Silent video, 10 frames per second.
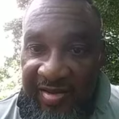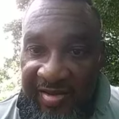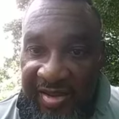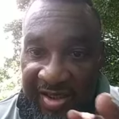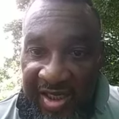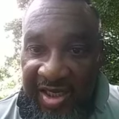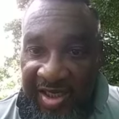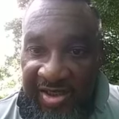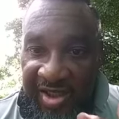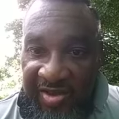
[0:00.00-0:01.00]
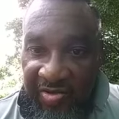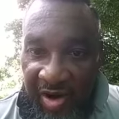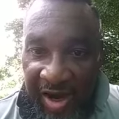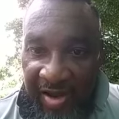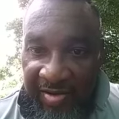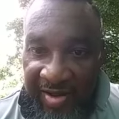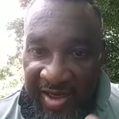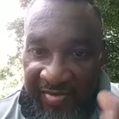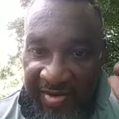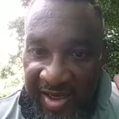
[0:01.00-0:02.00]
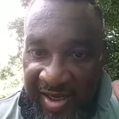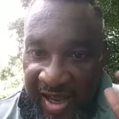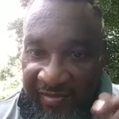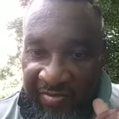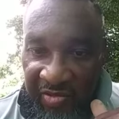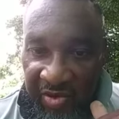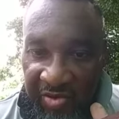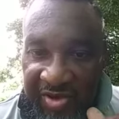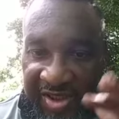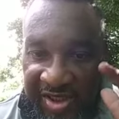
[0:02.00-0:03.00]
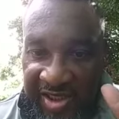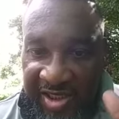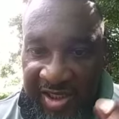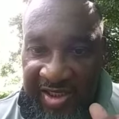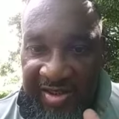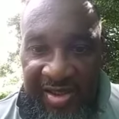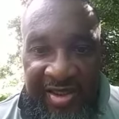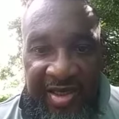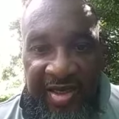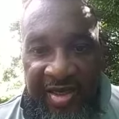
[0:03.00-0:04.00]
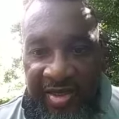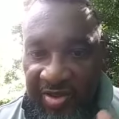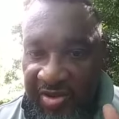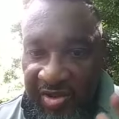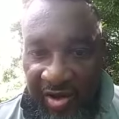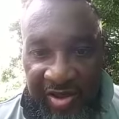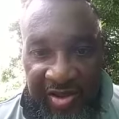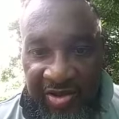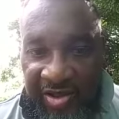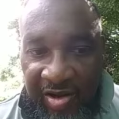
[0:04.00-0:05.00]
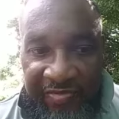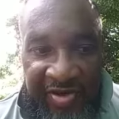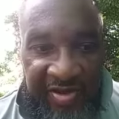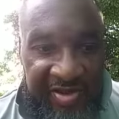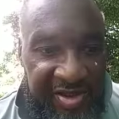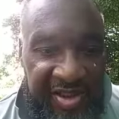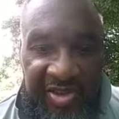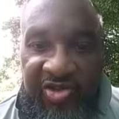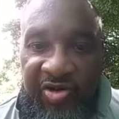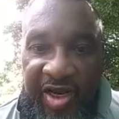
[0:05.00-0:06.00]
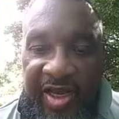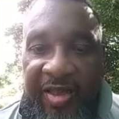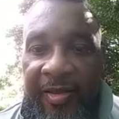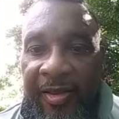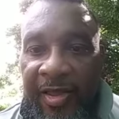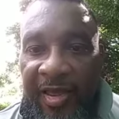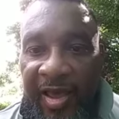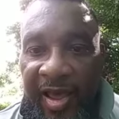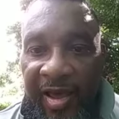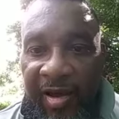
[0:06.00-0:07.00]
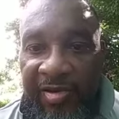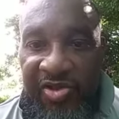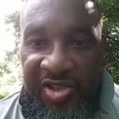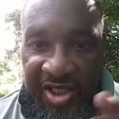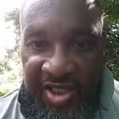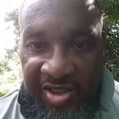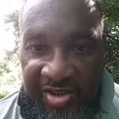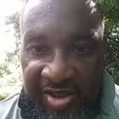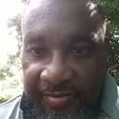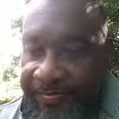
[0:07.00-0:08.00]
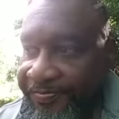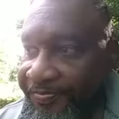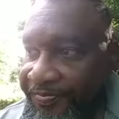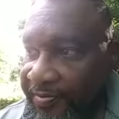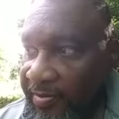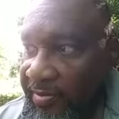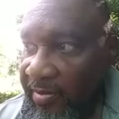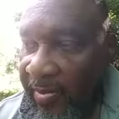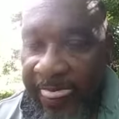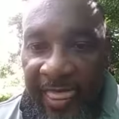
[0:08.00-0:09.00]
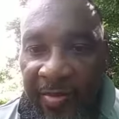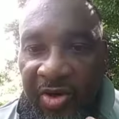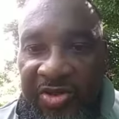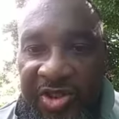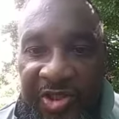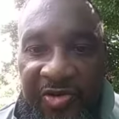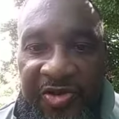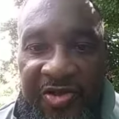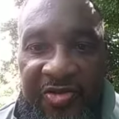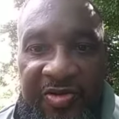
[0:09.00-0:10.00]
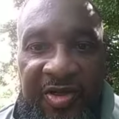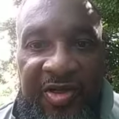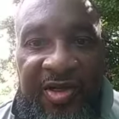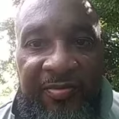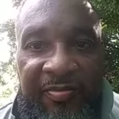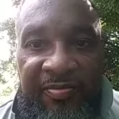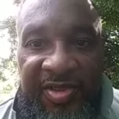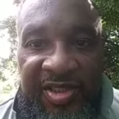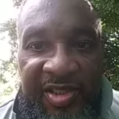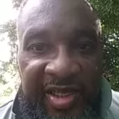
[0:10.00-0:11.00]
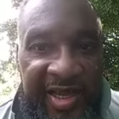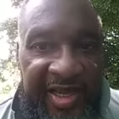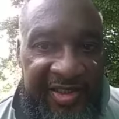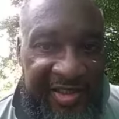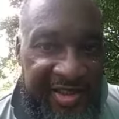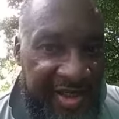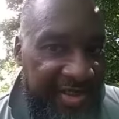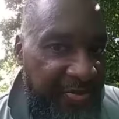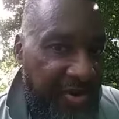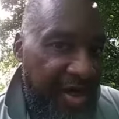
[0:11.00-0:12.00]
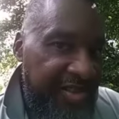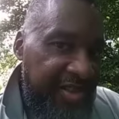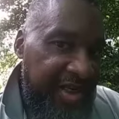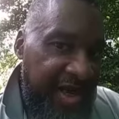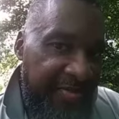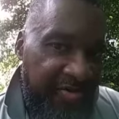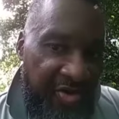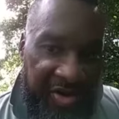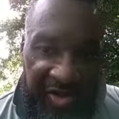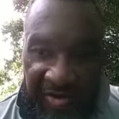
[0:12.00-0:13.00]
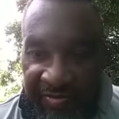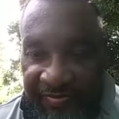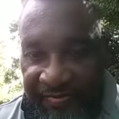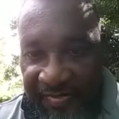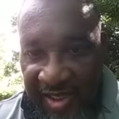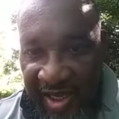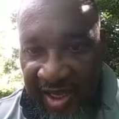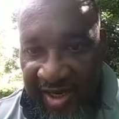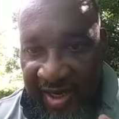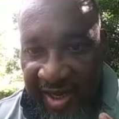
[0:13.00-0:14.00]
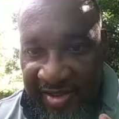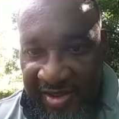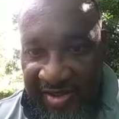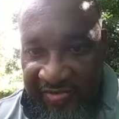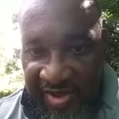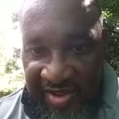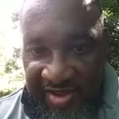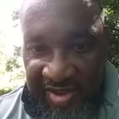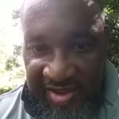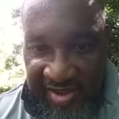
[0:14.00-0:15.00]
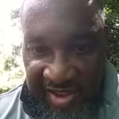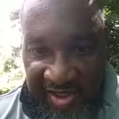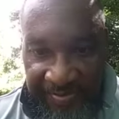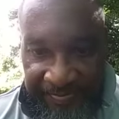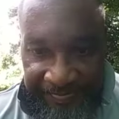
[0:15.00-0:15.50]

seeds in the ground and have them grow. Seedlings, you can start those off in a seed tray, seeds. I'm going to show you this next project that I've been working on, and I just finished it today.